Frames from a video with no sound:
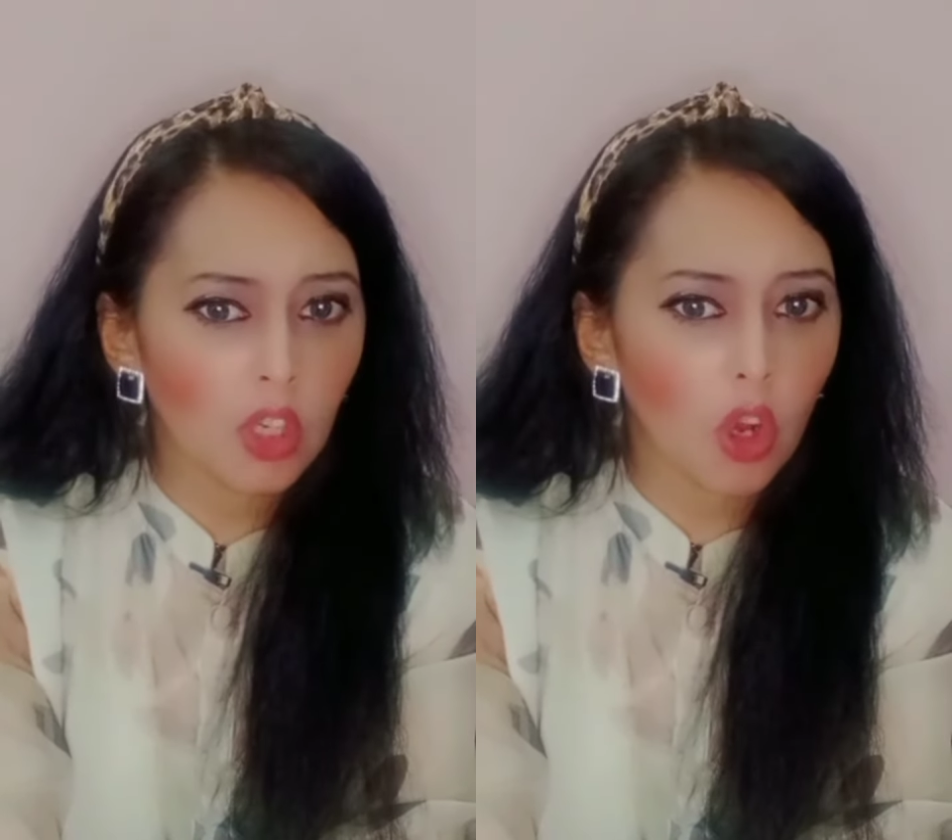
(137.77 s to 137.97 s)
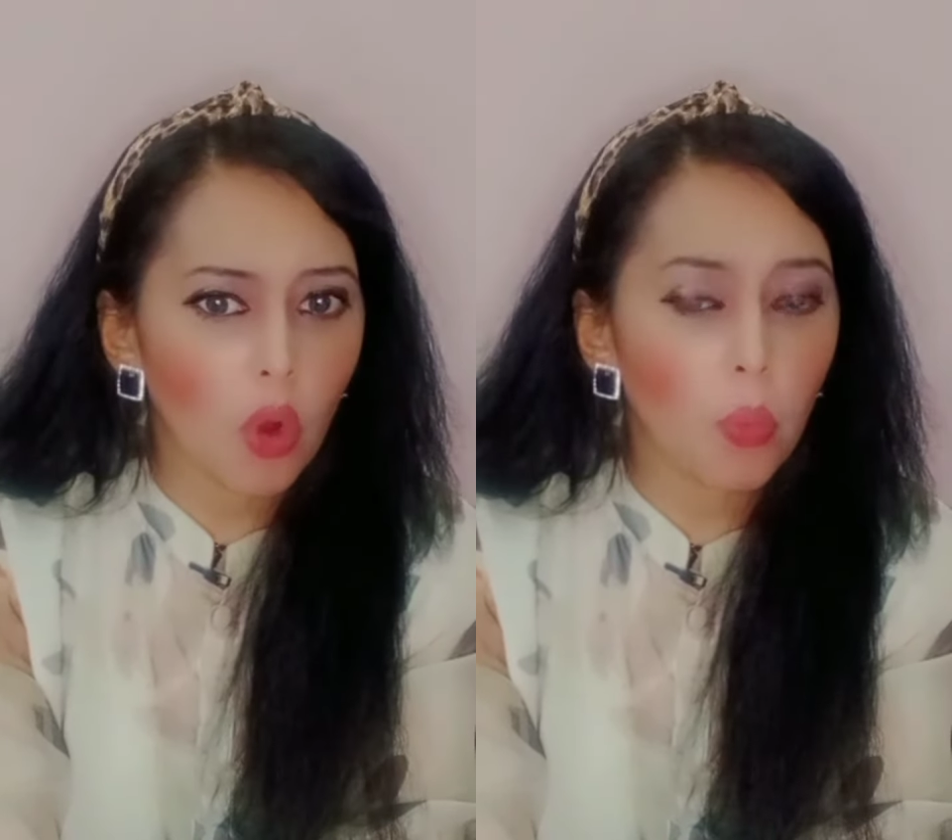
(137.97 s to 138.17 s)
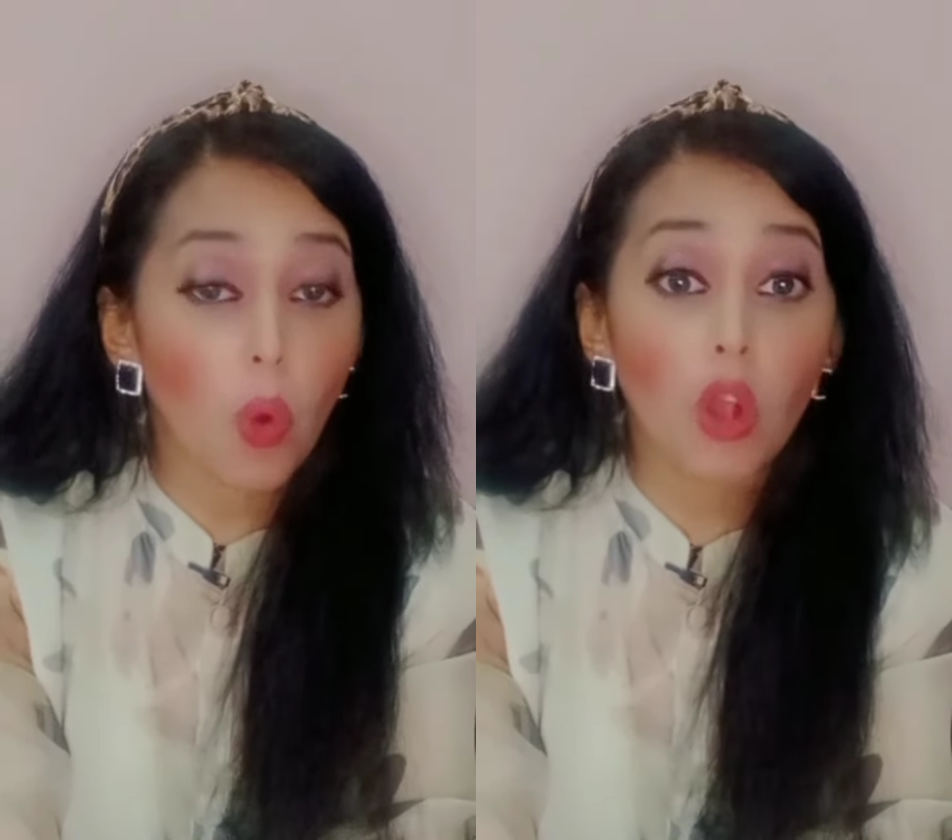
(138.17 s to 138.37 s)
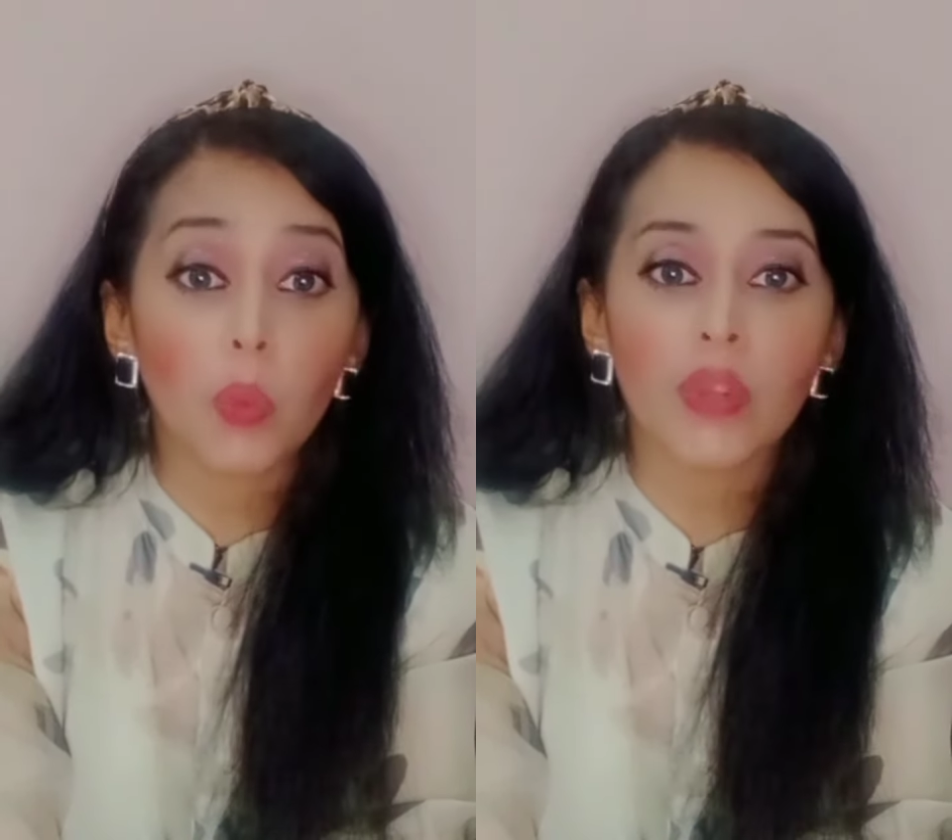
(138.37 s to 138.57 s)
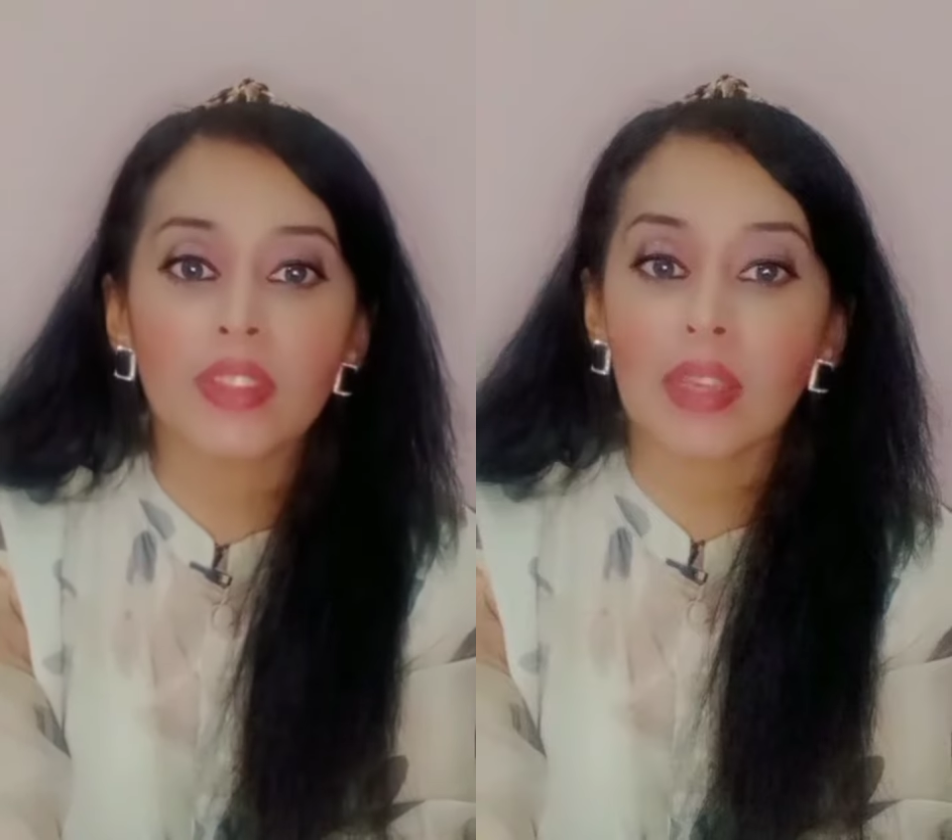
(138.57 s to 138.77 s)
or walk
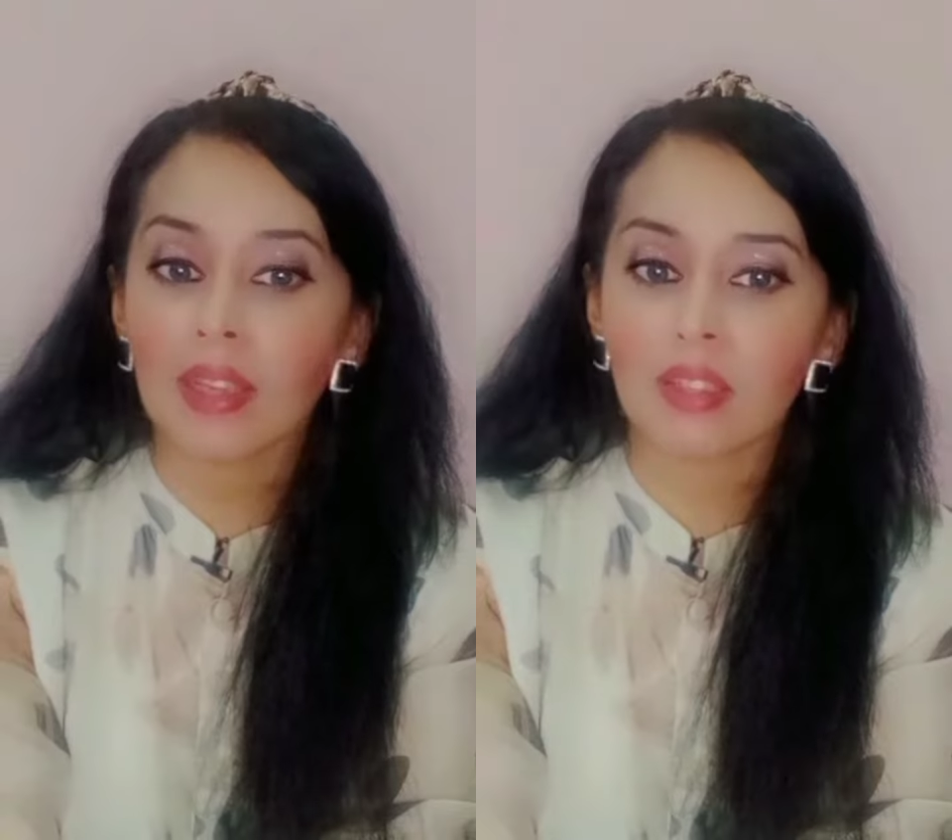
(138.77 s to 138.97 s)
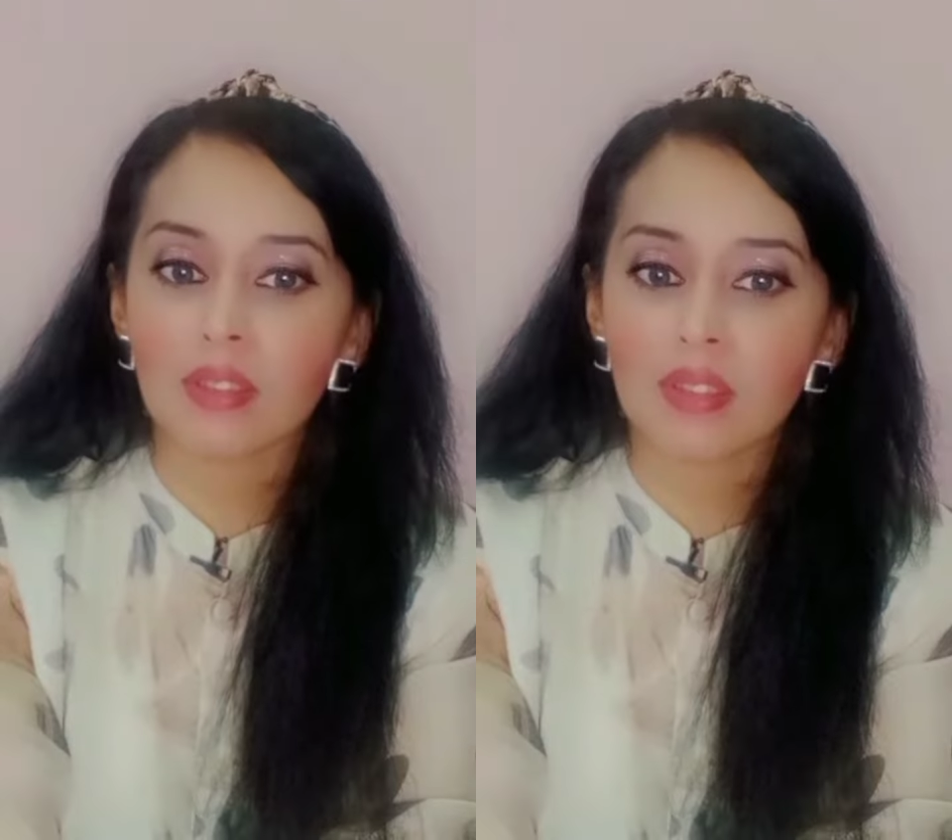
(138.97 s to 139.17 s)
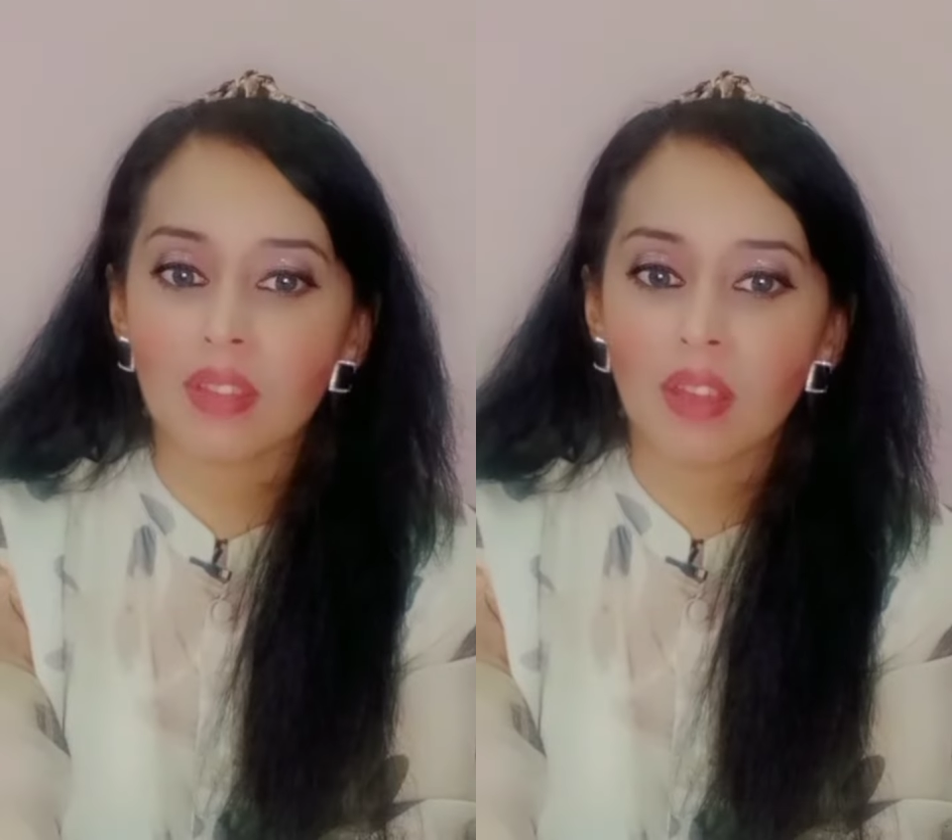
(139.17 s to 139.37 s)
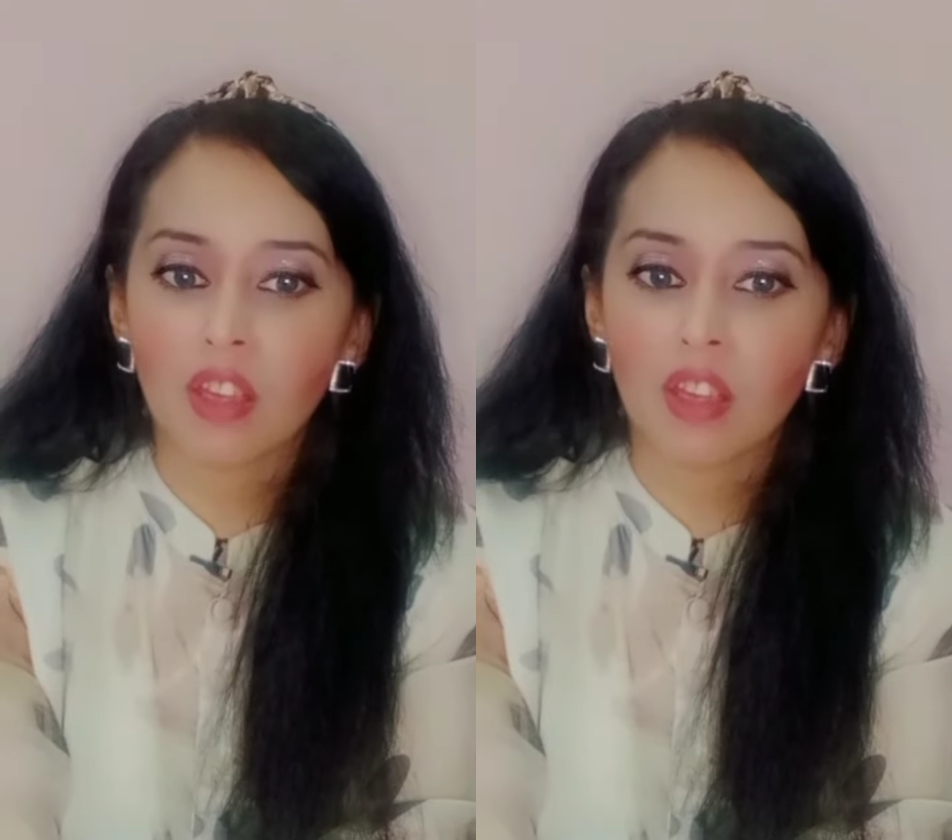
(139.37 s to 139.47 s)
with kings,